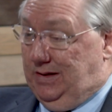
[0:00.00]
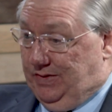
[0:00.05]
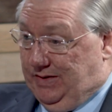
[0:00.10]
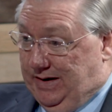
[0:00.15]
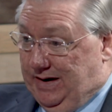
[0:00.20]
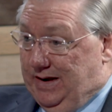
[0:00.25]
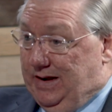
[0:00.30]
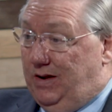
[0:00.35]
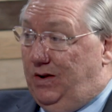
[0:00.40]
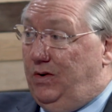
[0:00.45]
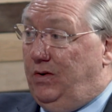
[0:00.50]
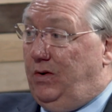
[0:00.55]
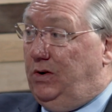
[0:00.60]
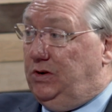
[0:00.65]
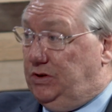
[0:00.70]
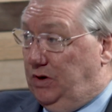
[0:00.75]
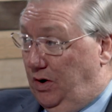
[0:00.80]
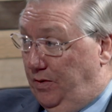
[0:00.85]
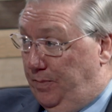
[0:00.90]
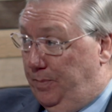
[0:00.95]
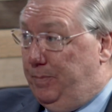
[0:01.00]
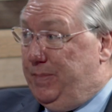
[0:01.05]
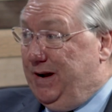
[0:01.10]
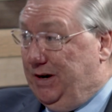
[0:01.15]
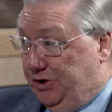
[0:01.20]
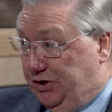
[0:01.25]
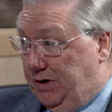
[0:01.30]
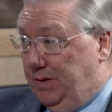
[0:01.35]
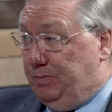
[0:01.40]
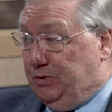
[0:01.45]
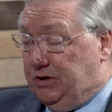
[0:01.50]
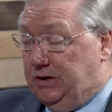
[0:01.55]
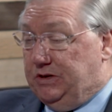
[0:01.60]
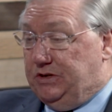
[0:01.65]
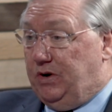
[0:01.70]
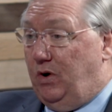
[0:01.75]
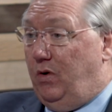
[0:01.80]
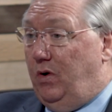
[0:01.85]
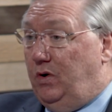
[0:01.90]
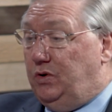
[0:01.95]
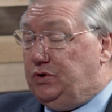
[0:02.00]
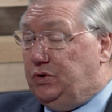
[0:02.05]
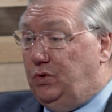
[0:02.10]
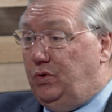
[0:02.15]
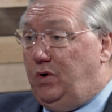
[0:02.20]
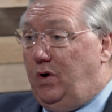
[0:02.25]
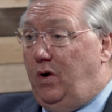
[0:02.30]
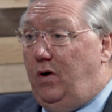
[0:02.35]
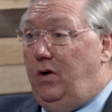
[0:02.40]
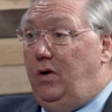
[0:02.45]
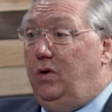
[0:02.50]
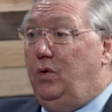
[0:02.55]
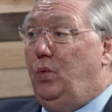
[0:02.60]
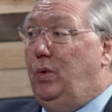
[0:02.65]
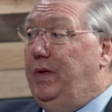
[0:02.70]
the elders or bishops, as they're also called,